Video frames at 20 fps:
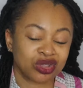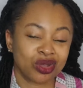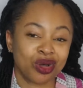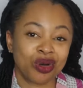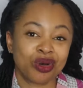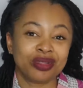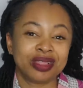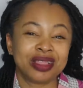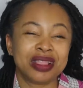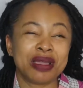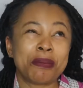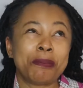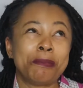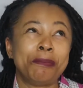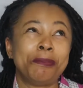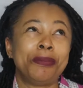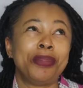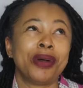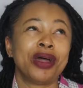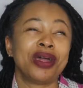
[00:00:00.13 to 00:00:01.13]
So the
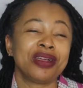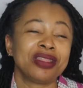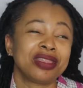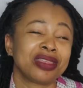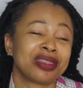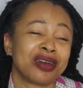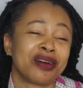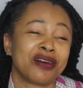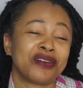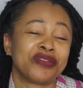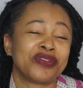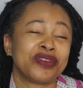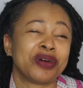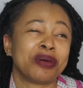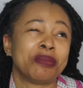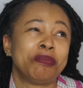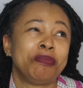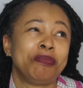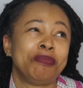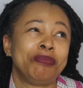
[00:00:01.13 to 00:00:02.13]
birth of
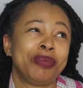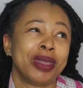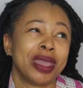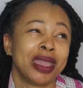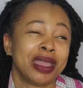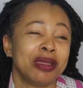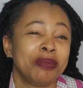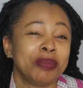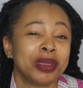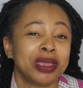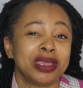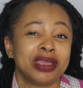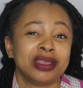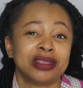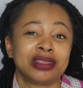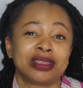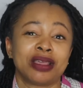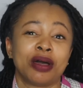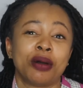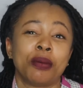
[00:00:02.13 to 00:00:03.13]
a baby
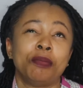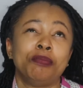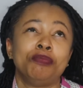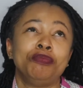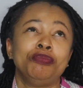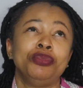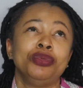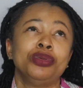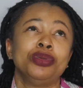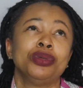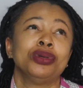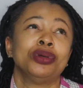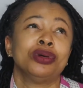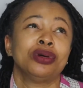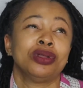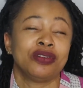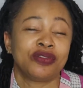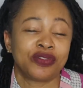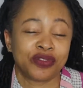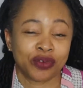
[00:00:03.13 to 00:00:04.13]
is a
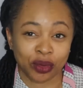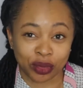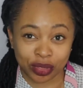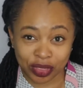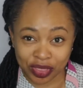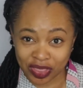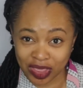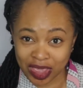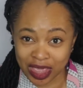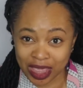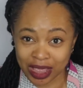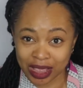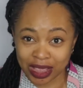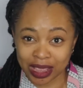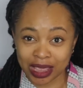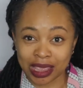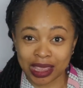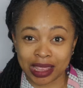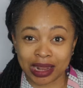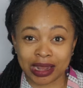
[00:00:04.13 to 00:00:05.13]
beautiful thing.
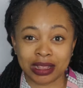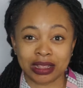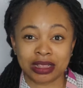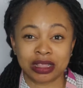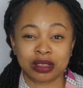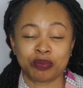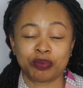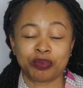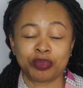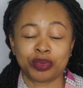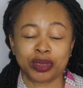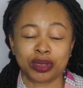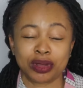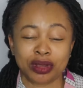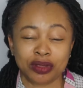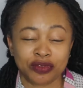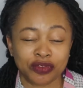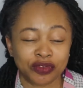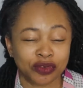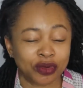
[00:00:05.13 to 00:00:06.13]
It is
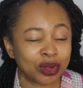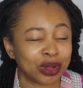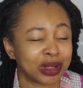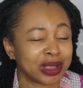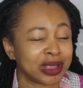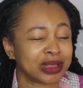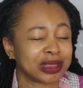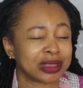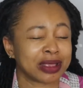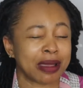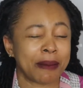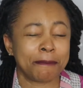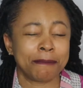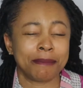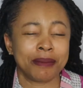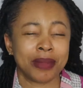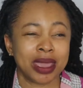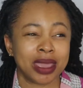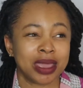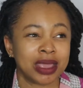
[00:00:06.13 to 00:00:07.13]
beautiful. It's
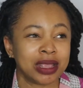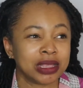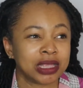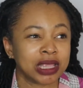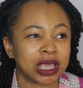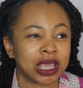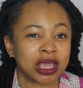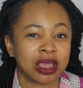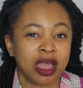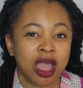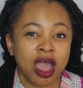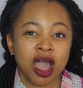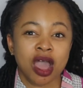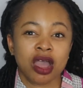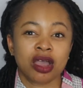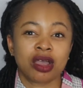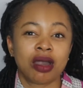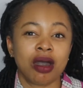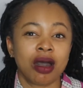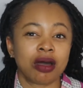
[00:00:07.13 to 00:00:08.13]
amazing.
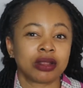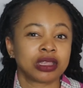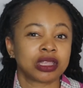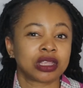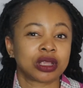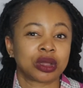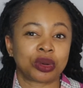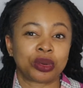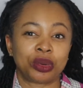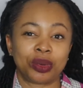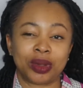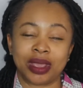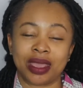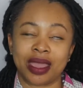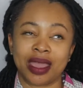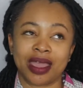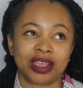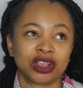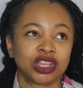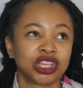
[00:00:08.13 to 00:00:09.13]
God's
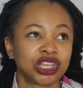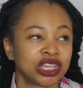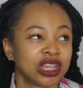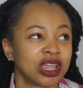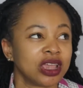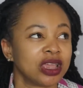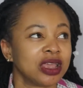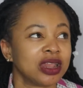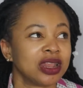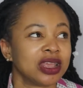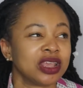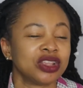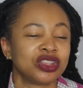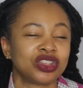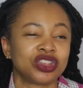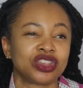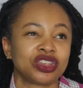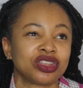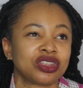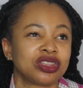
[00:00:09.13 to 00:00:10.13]
creation.
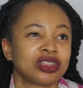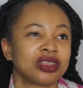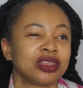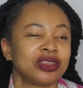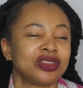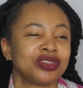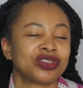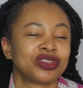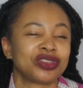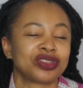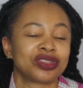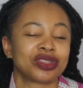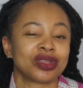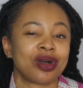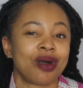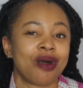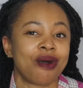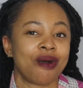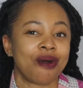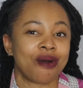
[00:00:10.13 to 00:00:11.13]
It's just
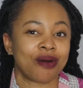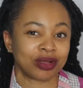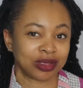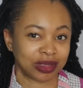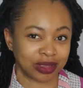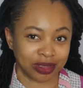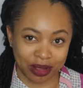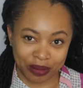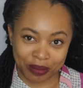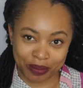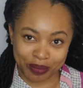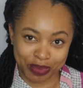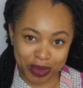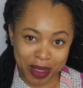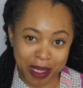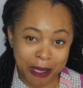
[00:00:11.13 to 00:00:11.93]
awesome.